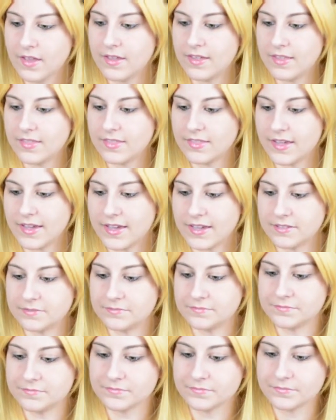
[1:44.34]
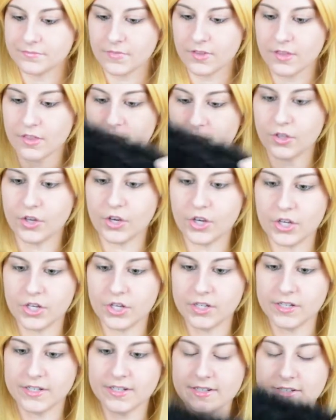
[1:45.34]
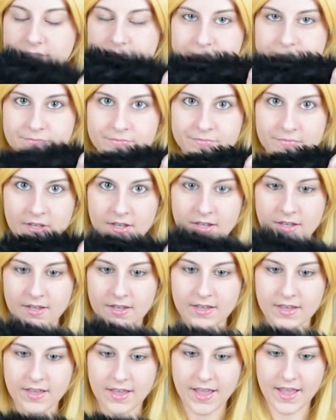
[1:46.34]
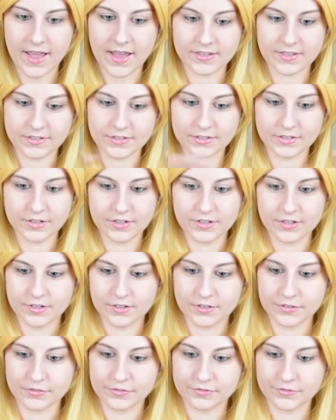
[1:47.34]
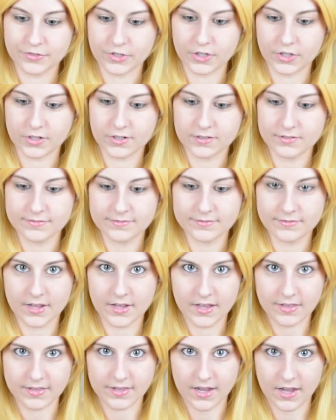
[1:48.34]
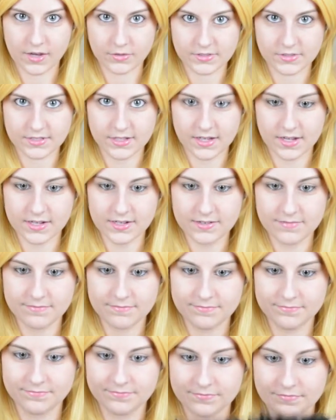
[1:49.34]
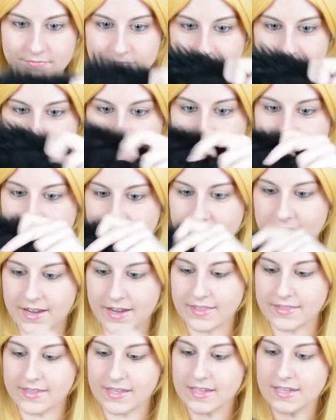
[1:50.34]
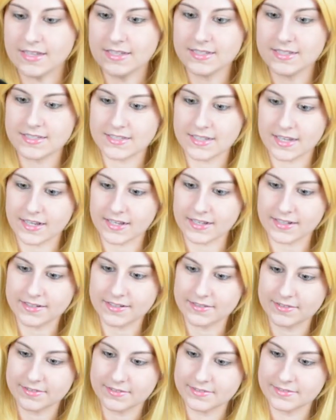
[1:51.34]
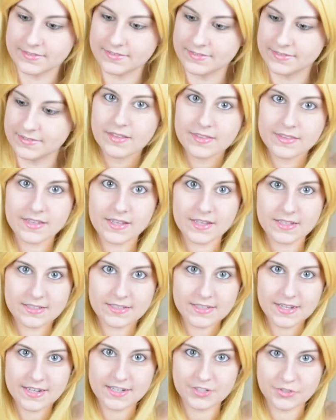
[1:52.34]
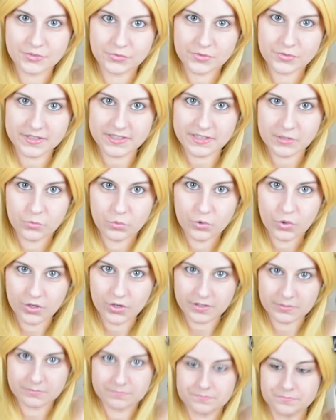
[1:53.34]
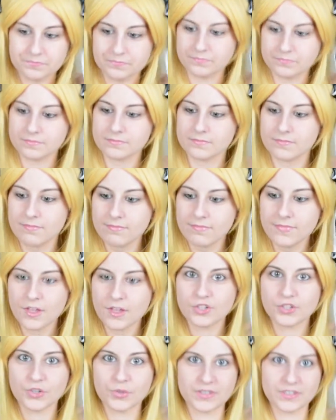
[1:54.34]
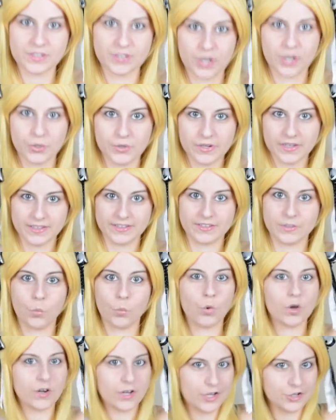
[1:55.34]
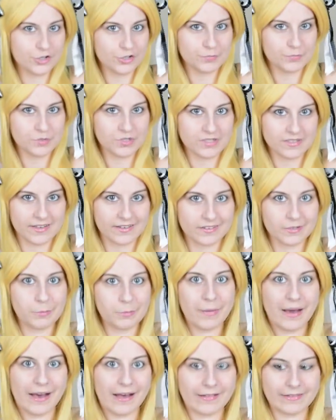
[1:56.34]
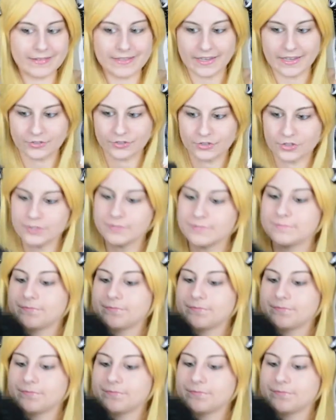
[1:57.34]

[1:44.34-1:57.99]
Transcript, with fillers: And then the hood has fur on the outside. And then on the inside, the inside is really warm so this coat is 100% polyester.